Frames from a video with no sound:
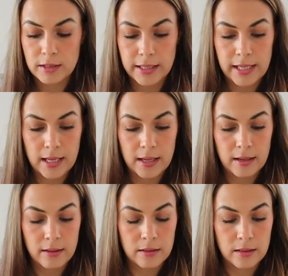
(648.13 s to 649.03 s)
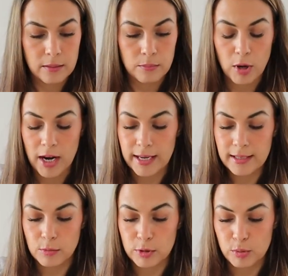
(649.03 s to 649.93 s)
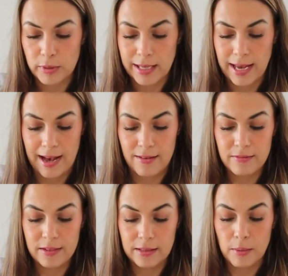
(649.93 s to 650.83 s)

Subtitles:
clean the product, which we have,